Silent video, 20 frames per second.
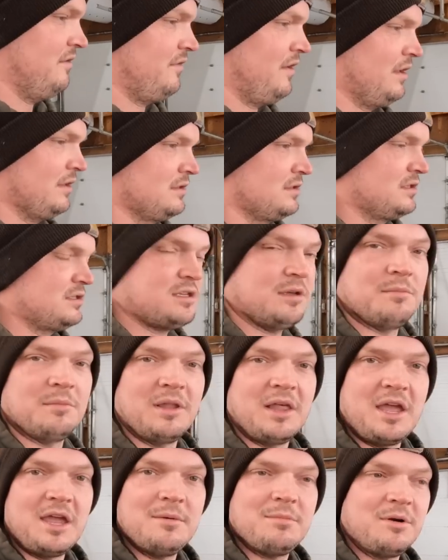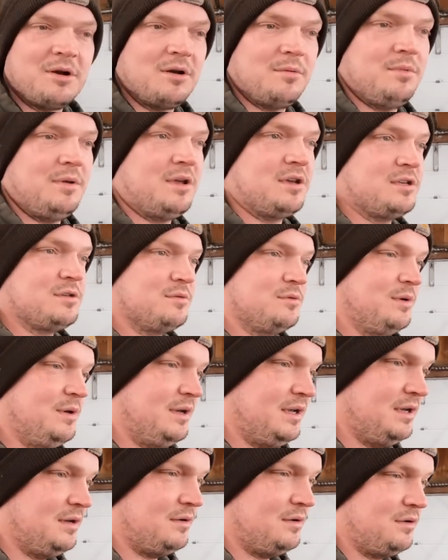on some labor, because
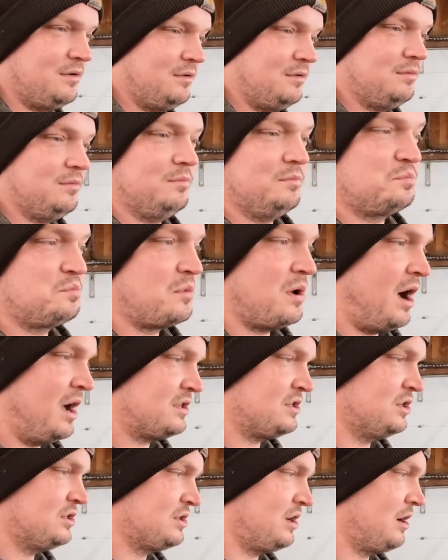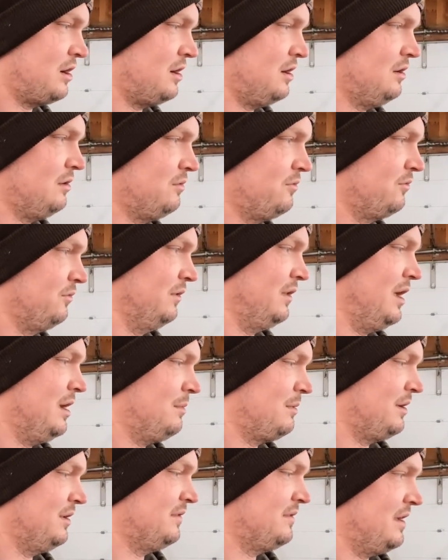hutches are
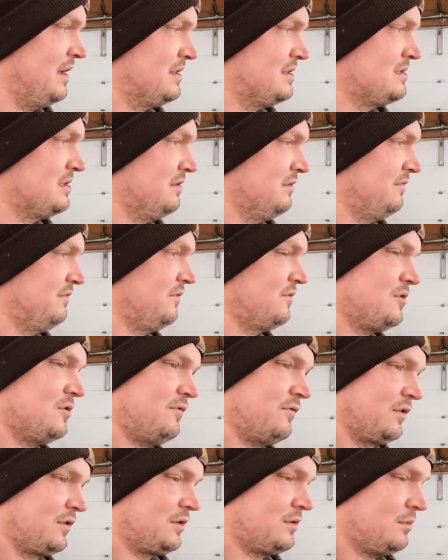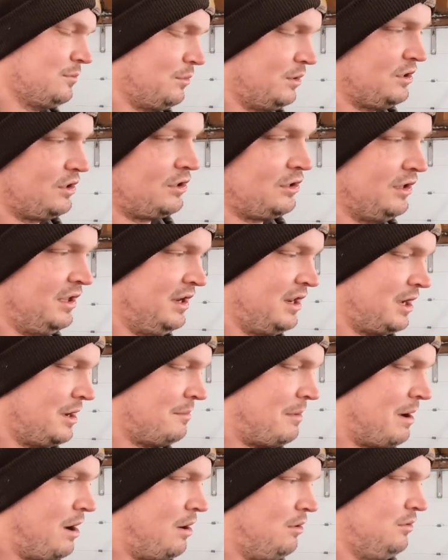labor intensive for when you're cleaning
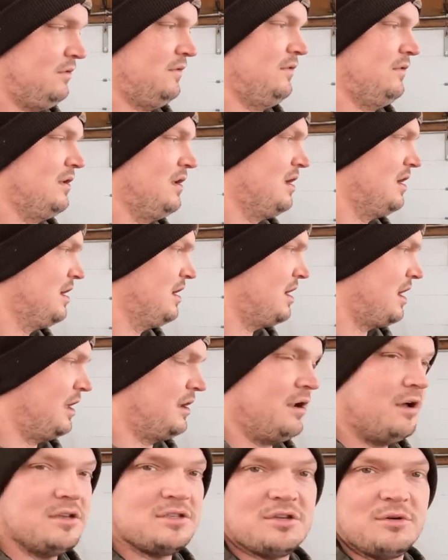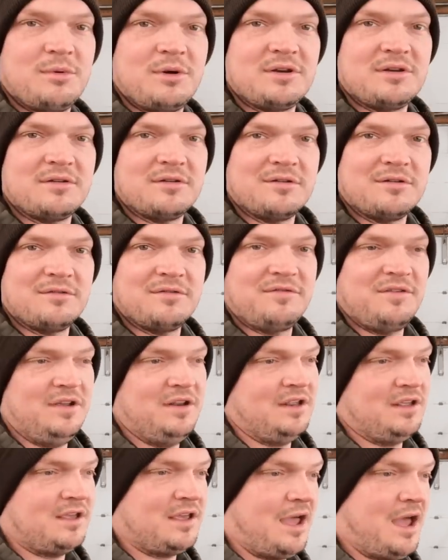them out. And also when you're
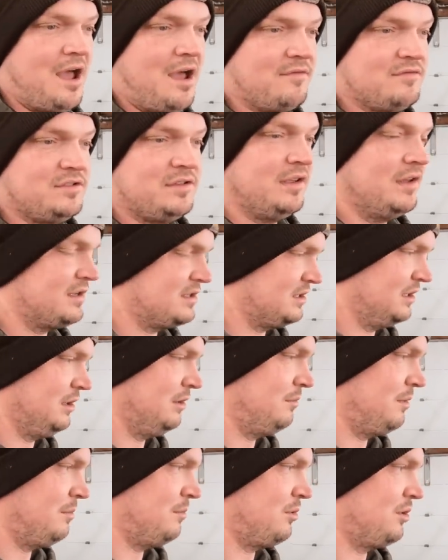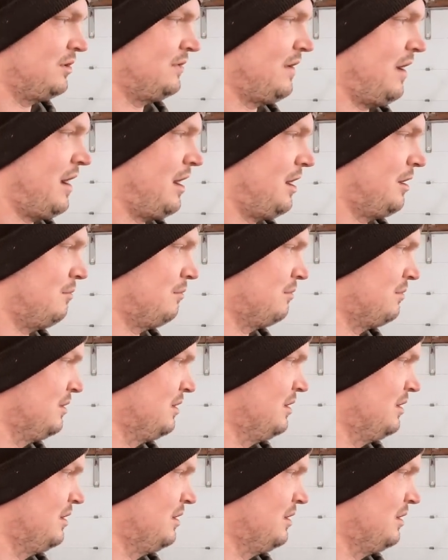feeding calves, it takes a little bit more time.